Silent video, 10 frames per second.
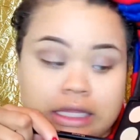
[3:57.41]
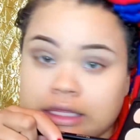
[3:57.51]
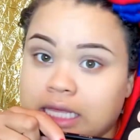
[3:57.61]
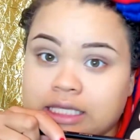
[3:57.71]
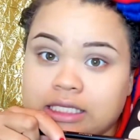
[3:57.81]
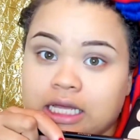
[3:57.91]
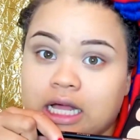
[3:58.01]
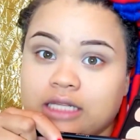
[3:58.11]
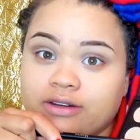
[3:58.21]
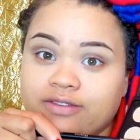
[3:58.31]
That's the
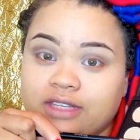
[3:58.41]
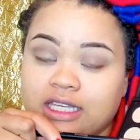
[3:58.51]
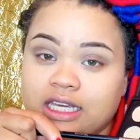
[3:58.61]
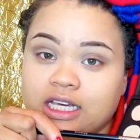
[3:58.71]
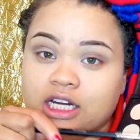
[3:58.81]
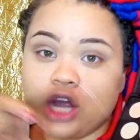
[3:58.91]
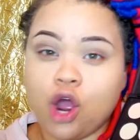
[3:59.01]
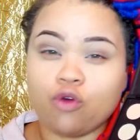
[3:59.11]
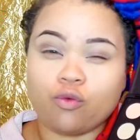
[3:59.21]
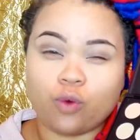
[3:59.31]
color of the year,
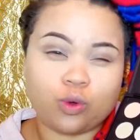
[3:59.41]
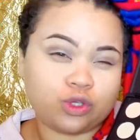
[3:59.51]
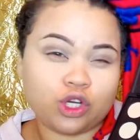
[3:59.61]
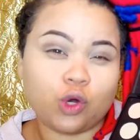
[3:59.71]
Rosa